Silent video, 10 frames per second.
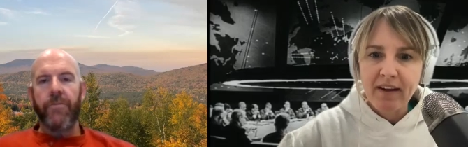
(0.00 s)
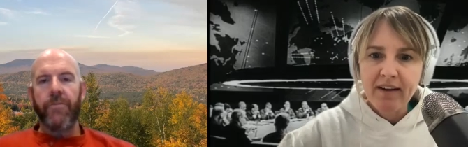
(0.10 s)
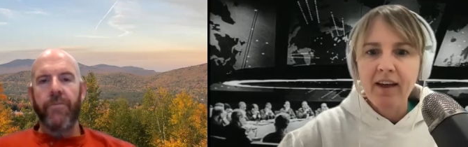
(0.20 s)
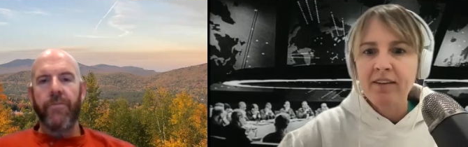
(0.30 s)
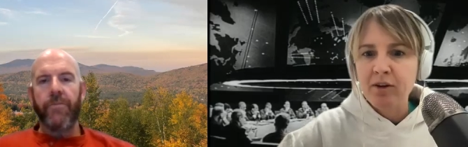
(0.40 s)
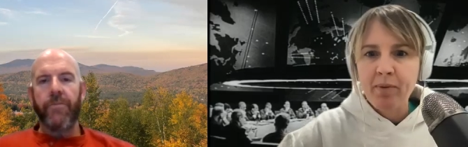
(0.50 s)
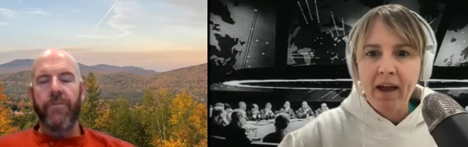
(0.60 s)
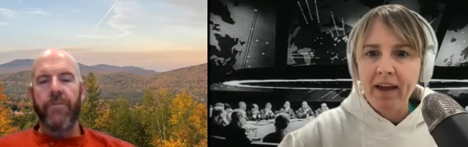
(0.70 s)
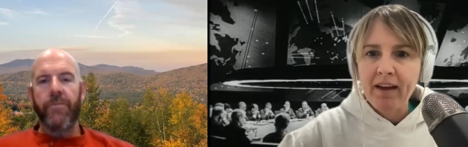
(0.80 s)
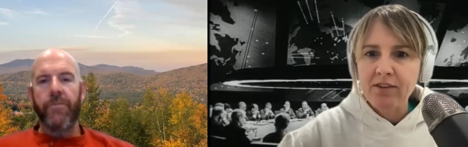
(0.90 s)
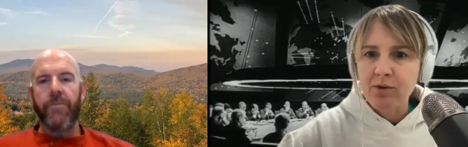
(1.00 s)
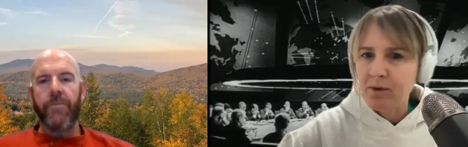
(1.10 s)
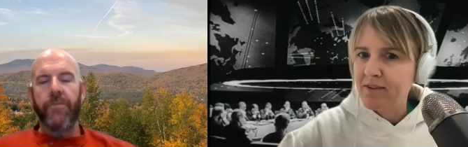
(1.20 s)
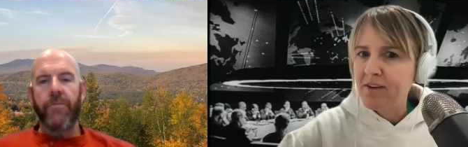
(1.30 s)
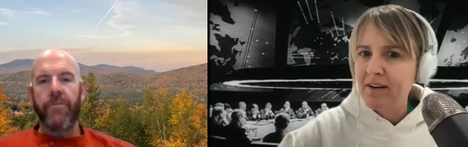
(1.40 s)
Speaker 1: and then at night they're pagans, or
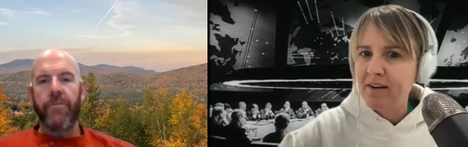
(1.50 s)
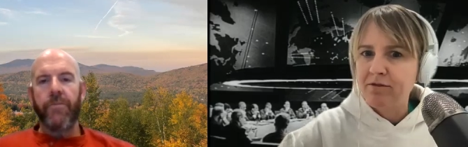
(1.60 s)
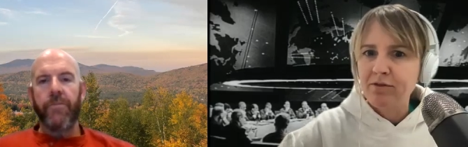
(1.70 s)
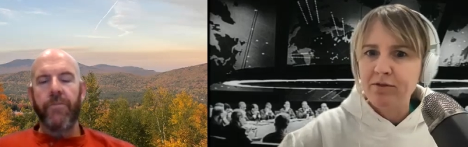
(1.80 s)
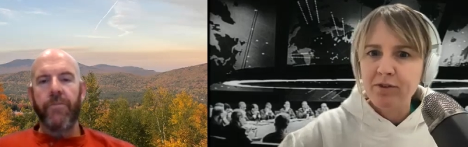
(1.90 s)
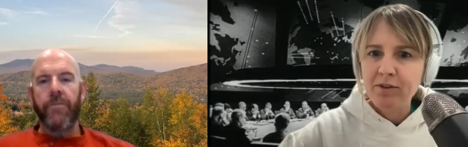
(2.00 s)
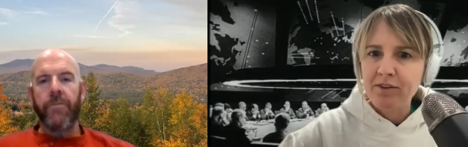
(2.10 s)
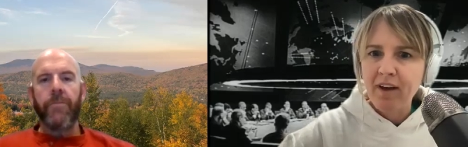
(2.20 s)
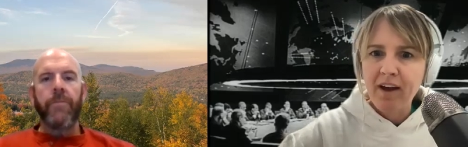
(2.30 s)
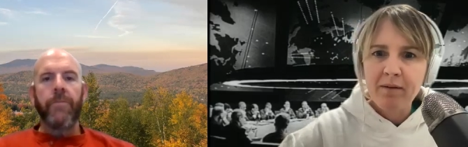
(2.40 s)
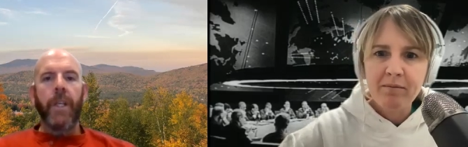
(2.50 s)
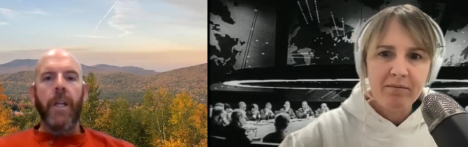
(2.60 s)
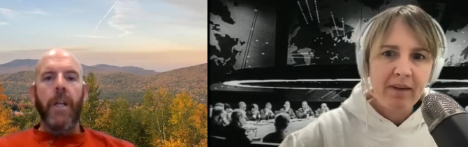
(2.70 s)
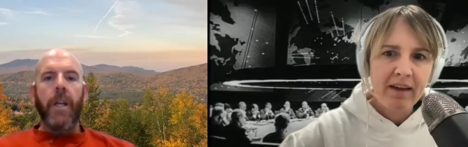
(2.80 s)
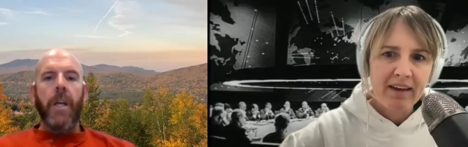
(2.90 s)
is it a full-time
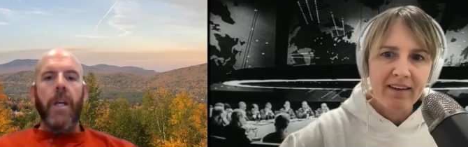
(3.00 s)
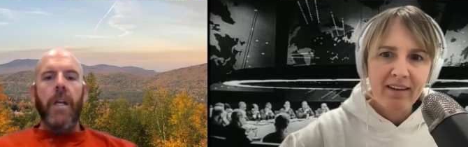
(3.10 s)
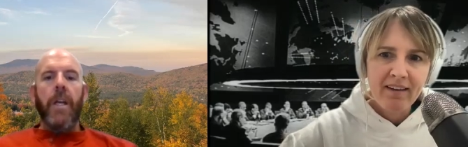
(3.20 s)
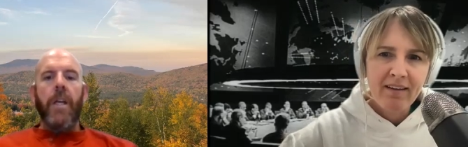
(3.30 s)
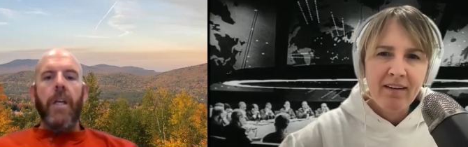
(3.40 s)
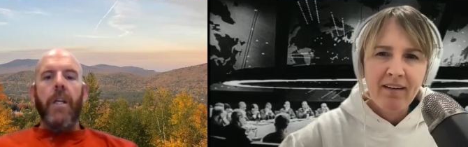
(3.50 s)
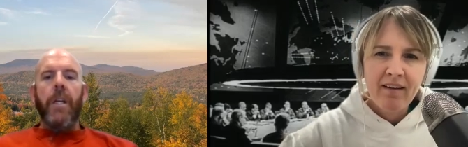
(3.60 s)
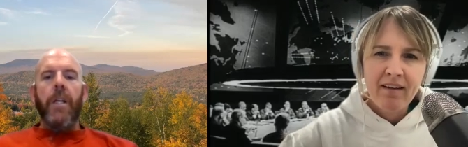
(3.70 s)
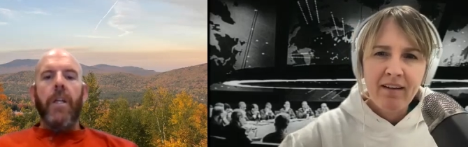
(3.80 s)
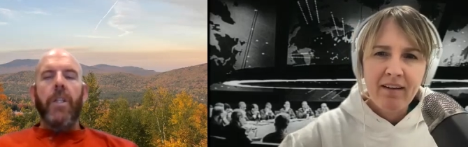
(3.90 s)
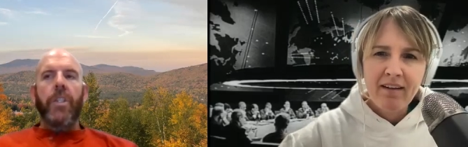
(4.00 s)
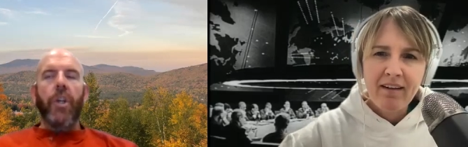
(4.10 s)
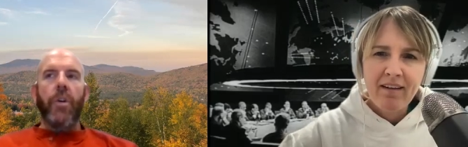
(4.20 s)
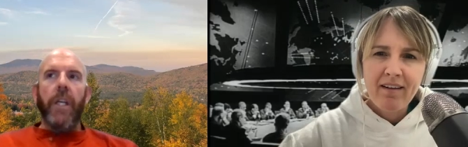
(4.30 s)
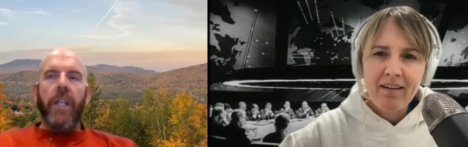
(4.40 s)
gig?
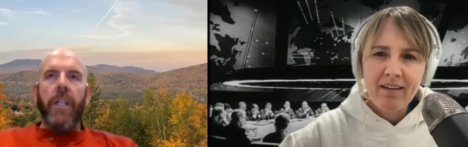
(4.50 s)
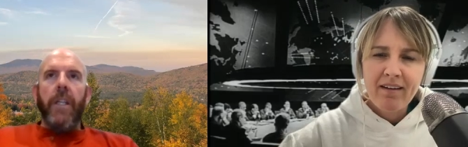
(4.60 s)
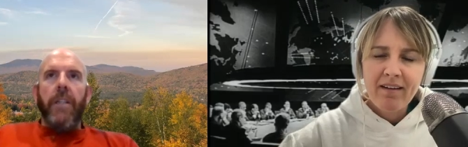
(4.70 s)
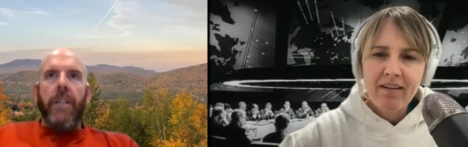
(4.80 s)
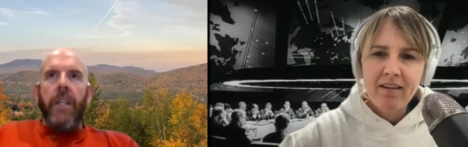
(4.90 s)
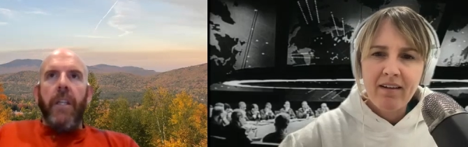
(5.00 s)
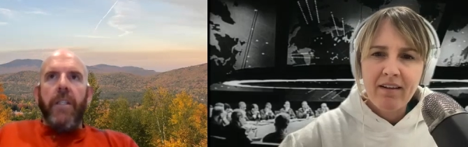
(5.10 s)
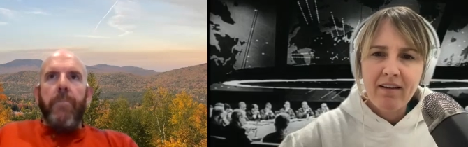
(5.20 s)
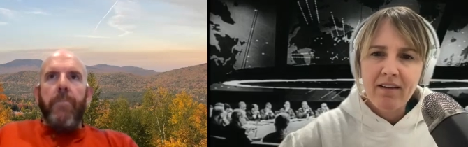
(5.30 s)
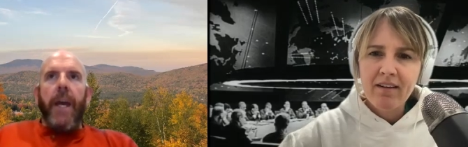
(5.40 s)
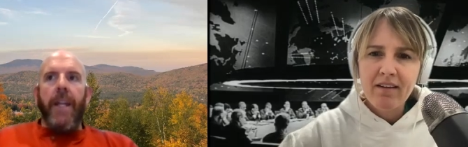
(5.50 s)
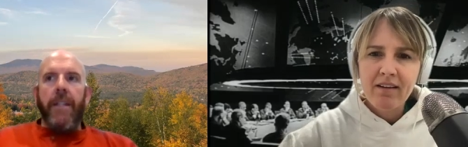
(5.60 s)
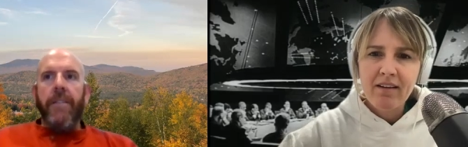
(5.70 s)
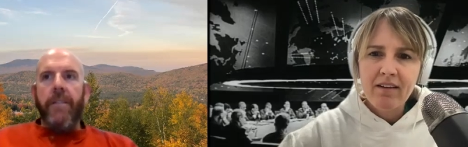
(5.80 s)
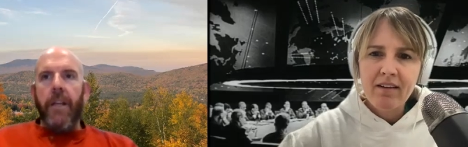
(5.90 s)
Speaker 2: So it
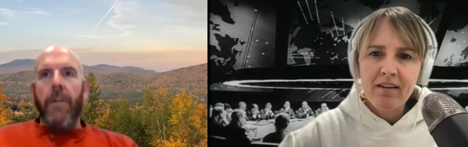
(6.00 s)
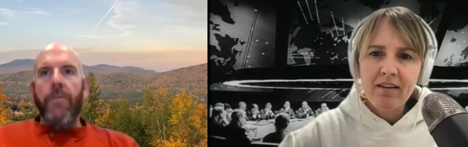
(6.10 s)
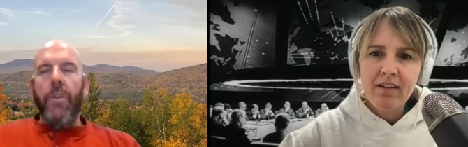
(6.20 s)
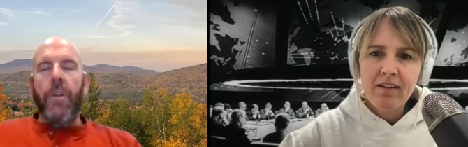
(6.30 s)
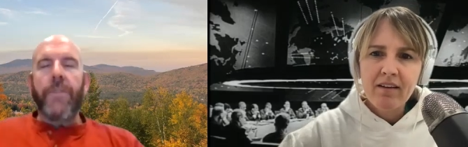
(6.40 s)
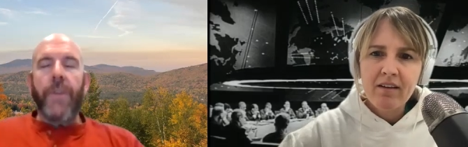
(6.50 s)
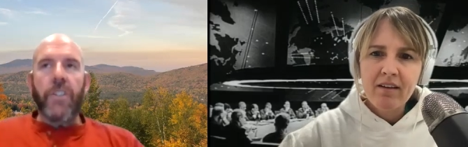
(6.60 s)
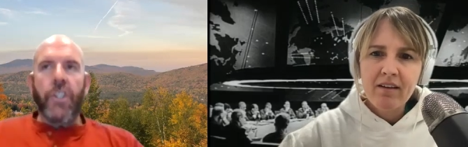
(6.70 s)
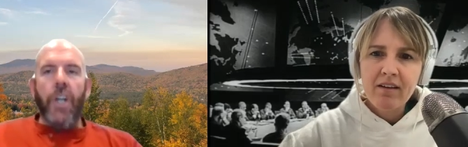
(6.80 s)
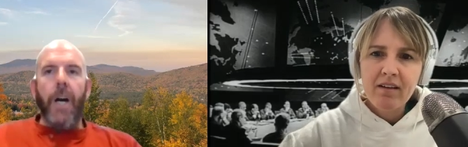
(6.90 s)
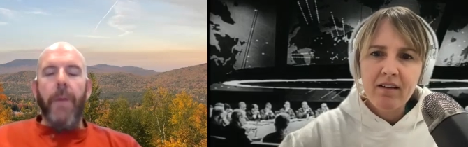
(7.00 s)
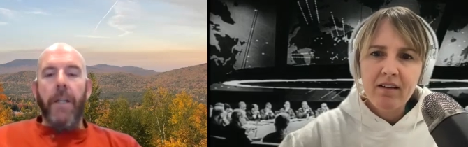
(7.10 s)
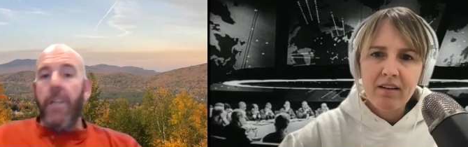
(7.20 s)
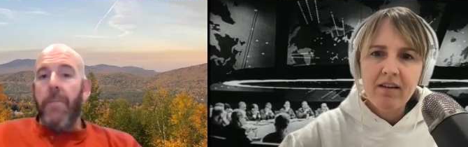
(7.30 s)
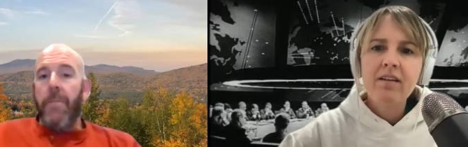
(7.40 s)
depends as far as the job part.
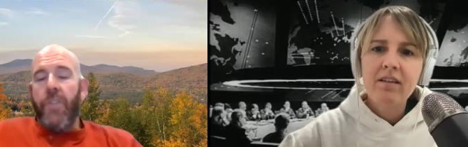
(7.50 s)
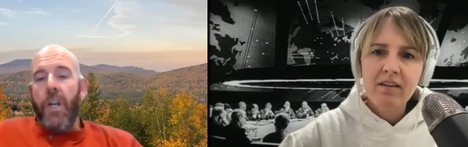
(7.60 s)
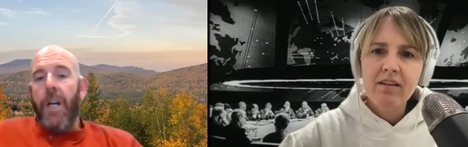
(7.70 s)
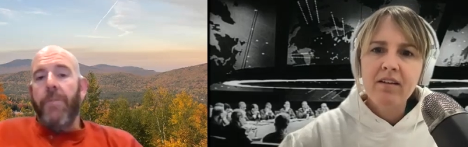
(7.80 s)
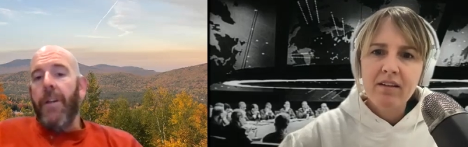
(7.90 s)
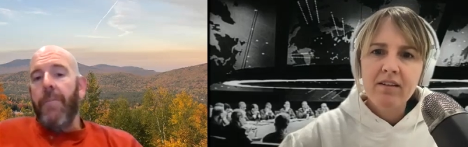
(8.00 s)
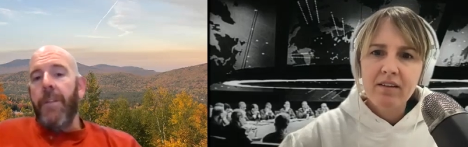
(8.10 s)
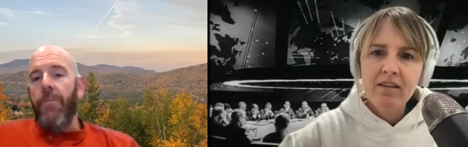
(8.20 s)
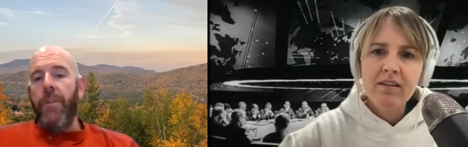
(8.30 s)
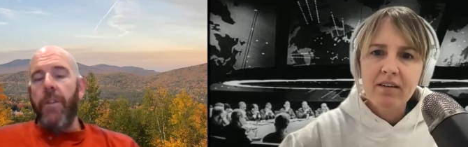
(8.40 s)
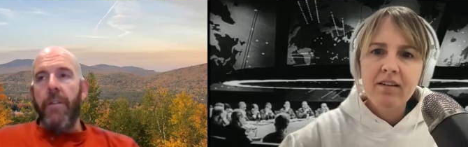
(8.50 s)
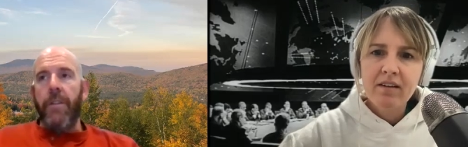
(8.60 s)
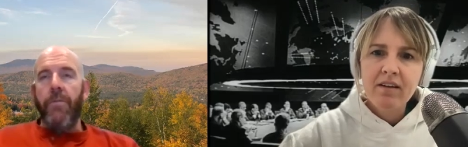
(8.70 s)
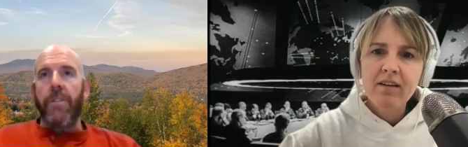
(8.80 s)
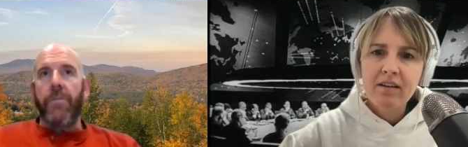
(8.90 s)
Some have jobs. I mean, there
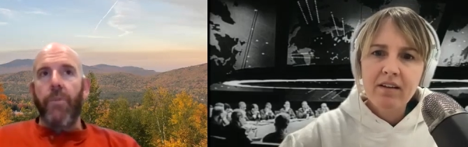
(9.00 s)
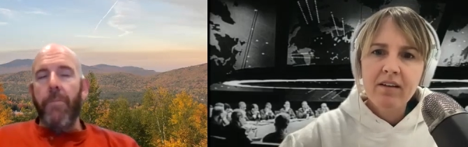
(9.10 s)
was one